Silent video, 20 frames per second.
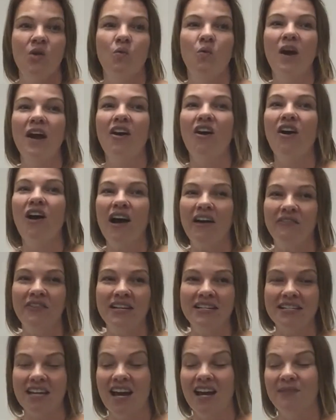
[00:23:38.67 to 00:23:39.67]
What
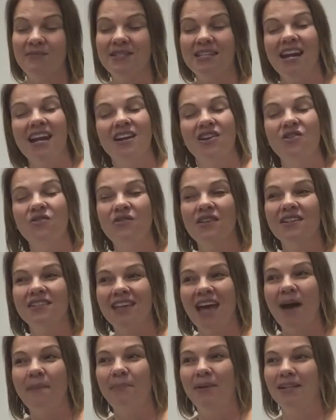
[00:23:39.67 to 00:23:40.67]
oftentimes, and I know this
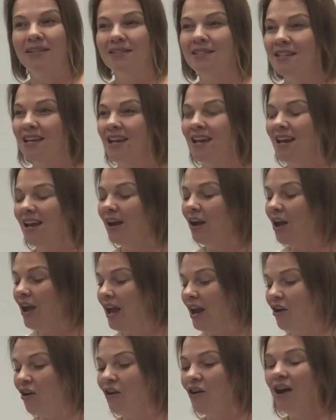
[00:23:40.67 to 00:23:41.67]
happens
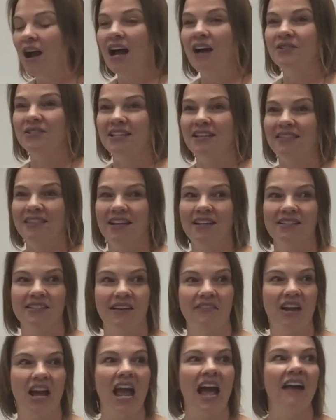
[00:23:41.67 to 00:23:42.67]
in our house at
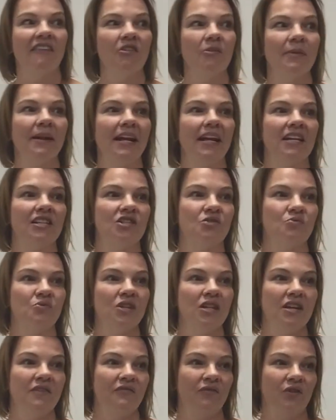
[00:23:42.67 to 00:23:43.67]
Thanksgiving, everybody gets
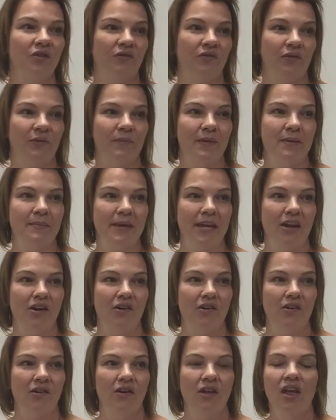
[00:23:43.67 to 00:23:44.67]
really full from the
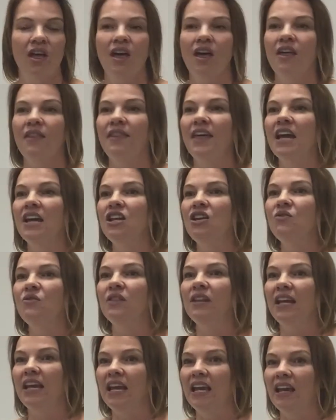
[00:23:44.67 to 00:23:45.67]
meal. Then you
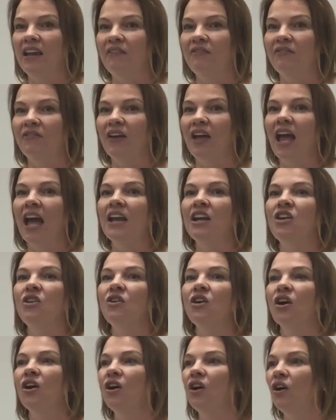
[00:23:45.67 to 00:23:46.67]
leave and you
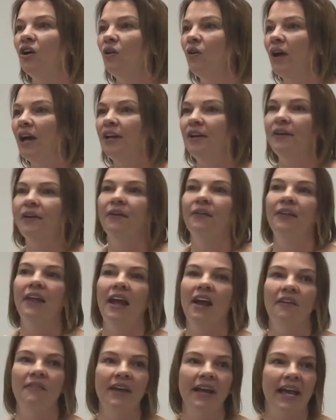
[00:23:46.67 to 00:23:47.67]
go lay
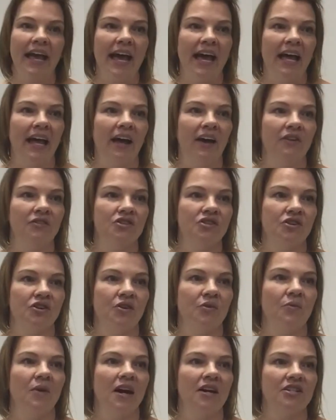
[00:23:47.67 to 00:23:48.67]
on the couch or
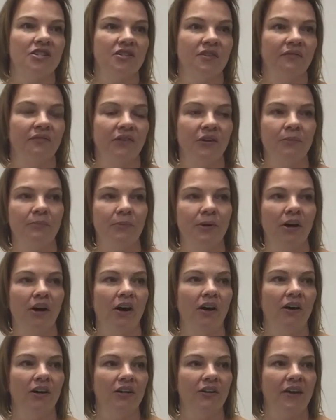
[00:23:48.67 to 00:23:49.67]
you watch some
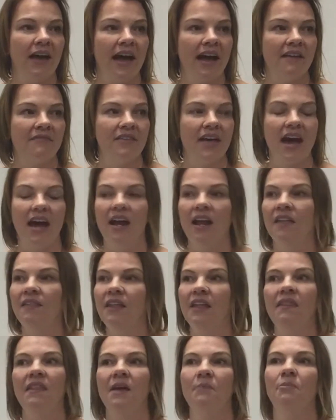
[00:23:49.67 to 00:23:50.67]
football and you have that, and
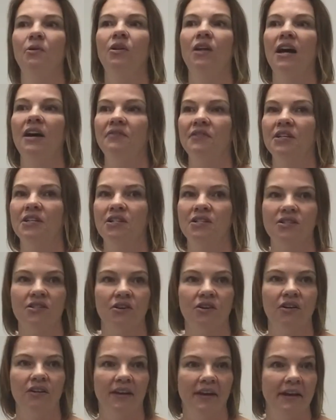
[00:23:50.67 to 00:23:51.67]
then they pull out the
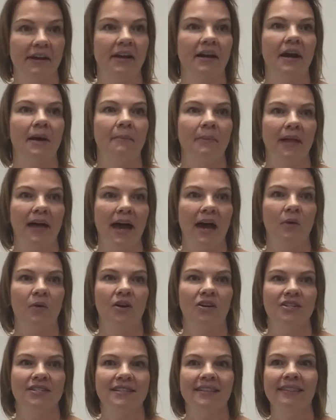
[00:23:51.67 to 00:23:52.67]
dessert like a couple
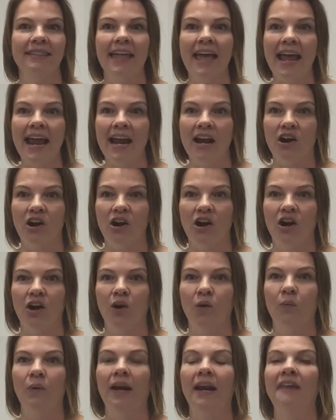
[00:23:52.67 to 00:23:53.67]
hours
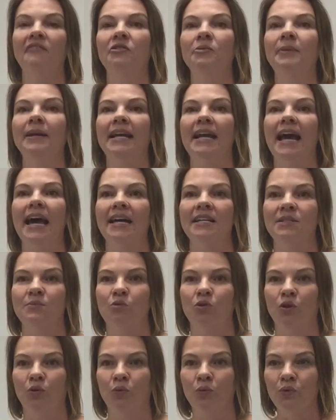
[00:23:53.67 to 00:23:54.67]
later when everybody has
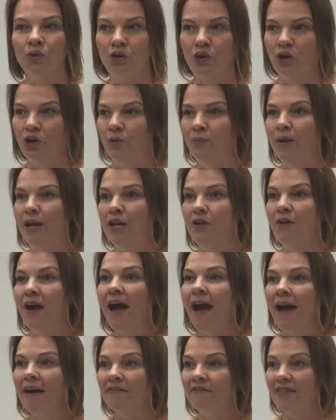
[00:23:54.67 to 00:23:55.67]
more room and you
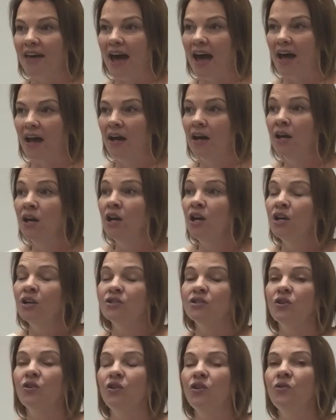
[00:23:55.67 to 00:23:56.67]
have that.
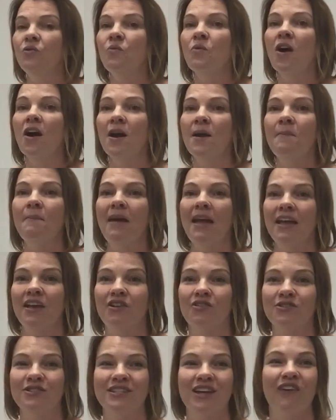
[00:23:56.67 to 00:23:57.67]
So you want to make
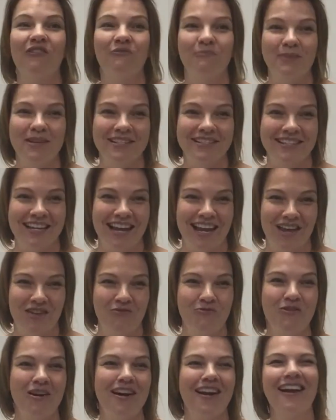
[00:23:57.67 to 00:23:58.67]
yourself busy.
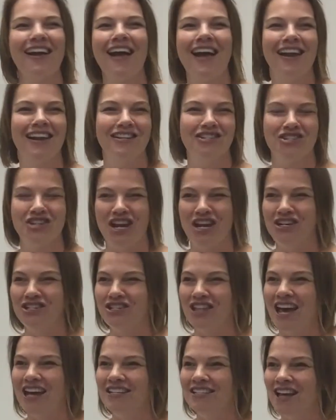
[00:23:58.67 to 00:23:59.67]
You want to kind of change
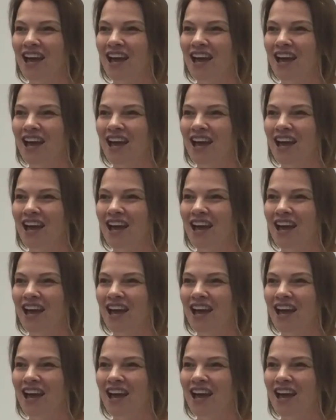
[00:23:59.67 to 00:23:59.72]
that